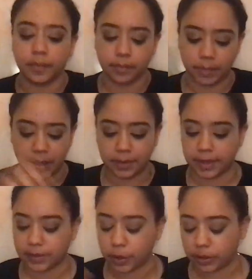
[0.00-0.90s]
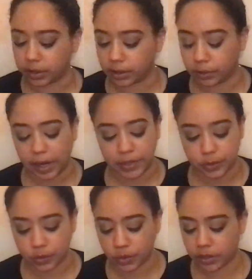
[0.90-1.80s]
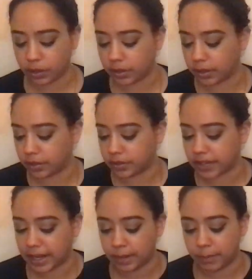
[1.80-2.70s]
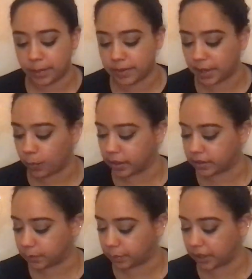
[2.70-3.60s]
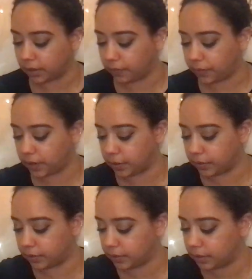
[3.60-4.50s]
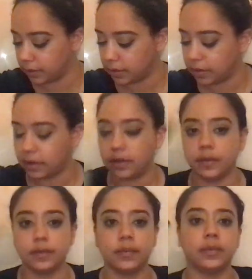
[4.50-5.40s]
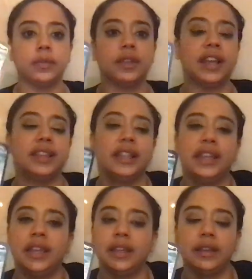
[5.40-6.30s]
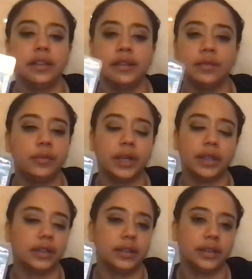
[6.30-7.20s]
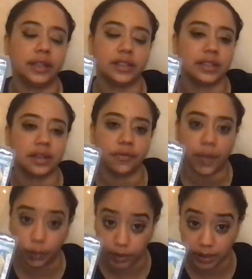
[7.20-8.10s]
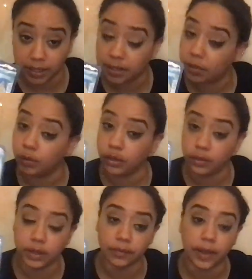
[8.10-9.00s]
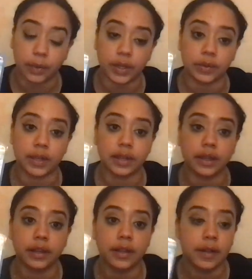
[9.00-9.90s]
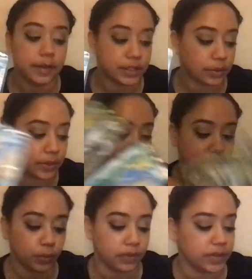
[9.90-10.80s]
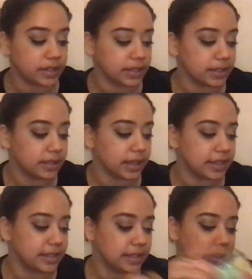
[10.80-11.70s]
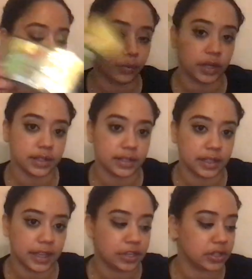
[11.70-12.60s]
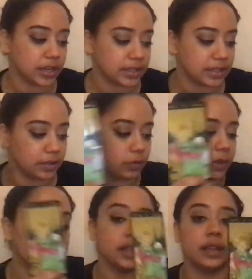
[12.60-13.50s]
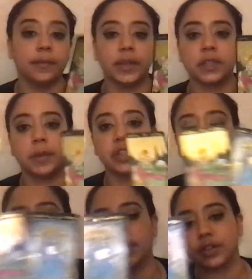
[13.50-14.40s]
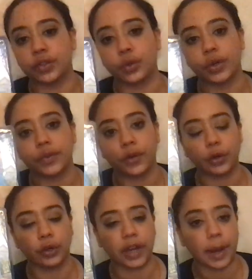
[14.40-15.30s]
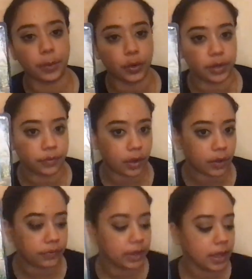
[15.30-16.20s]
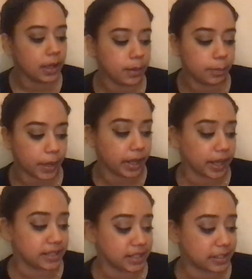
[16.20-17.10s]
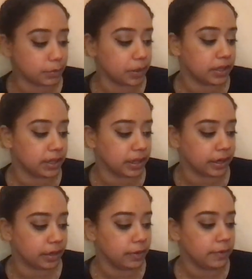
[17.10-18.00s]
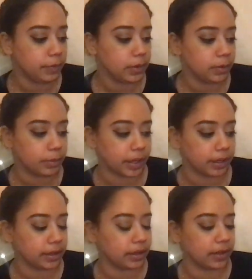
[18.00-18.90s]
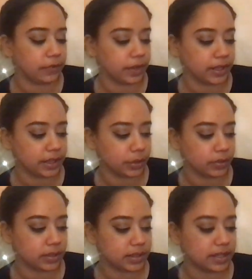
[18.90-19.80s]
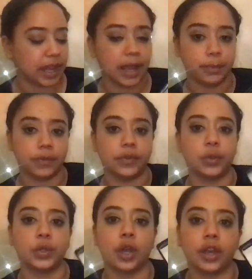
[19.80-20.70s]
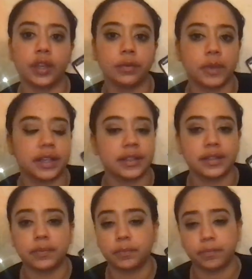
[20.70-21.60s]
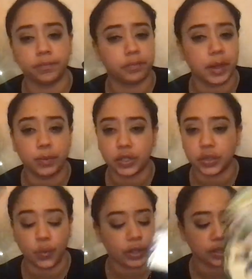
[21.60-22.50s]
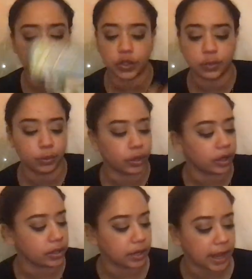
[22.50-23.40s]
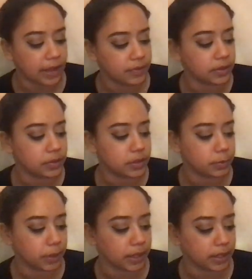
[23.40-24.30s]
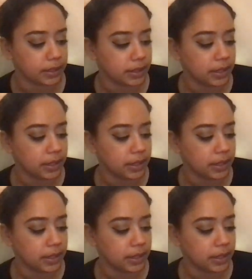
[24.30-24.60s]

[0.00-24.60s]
maybe they thought the grass was greener on the other side. Maybe they wanted to play the field, and they did, but they just didn't find what they needed, or you didn't find what you needed. So this revisits. I see a reconciliation. I see a new beginning, especially if there's a Taurus, Virgo, or Capricorn involved. But I see stability here. But I feel like there was time of no talking because people just wanted to explore other avenues. But